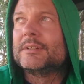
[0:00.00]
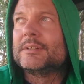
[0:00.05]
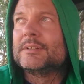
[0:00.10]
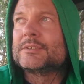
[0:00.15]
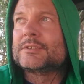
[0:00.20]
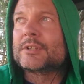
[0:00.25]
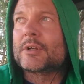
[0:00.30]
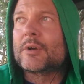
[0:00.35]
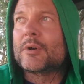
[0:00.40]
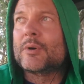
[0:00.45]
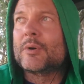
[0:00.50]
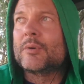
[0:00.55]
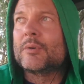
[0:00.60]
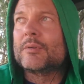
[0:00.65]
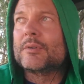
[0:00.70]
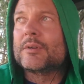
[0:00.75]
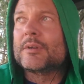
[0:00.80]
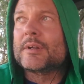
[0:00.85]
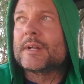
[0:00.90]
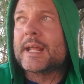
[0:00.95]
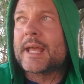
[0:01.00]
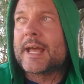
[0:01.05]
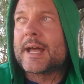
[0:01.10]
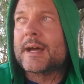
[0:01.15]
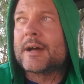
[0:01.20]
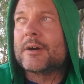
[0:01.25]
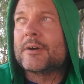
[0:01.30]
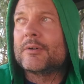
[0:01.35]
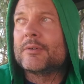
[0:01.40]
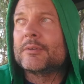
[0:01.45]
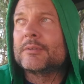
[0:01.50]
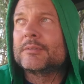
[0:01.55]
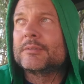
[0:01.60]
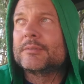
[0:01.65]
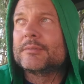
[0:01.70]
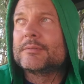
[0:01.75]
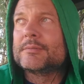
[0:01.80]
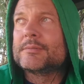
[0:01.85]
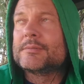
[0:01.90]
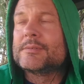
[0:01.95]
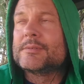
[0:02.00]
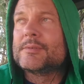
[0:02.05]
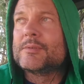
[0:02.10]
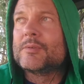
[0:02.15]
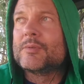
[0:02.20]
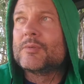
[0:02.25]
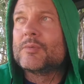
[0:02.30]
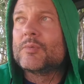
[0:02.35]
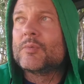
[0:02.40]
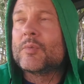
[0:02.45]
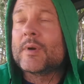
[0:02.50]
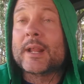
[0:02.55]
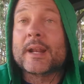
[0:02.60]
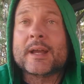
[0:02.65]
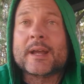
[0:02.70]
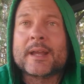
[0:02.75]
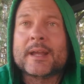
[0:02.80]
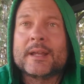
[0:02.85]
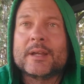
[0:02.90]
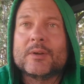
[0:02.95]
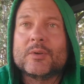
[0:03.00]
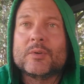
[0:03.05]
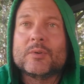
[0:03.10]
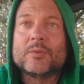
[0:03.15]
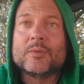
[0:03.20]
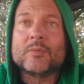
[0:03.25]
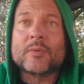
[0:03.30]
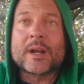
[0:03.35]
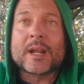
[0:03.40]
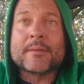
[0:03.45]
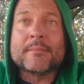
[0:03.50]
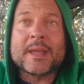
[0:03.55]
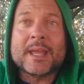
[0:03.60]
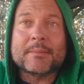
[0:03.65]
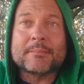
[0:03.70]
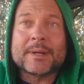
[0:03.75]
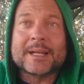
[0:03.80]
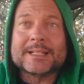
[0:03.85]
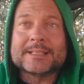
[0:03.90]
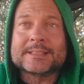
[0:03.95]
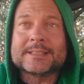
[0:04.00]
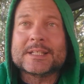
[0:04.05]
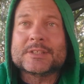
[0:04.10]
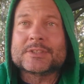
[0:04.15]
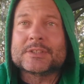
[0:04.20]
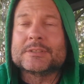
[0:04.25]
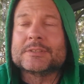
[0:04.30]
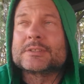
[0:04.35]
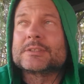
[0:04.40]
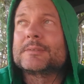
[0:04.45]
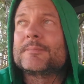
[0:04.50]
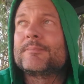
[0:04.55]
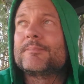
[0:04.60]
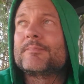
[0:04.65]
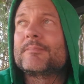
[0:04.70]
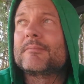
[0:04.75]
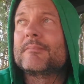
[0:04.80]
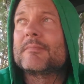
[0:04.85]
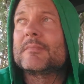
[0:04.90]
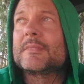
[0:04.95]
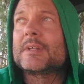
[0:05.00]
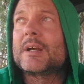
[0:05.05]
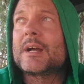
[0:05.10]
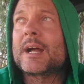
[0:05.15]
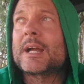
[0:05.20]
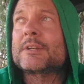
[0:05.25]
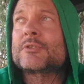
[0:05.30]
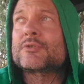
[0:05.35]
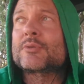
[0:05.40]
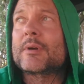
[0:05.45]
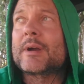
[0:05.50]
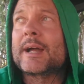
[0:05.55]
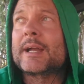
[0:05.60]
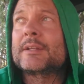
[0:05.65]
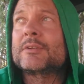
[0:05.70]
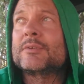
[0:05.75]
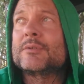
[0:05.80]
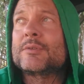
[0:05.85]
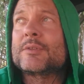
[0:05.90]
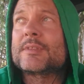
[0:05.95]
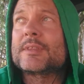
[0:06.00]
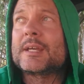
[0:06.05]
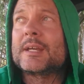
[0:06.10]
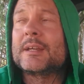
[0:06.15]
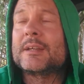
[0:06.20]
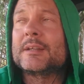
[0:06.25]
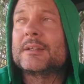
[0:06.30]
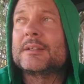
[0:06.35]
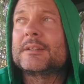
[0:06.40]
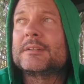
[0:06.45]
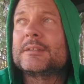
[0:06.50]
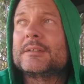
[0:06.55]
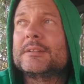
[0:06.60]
So now, when I make my decisions, I try to think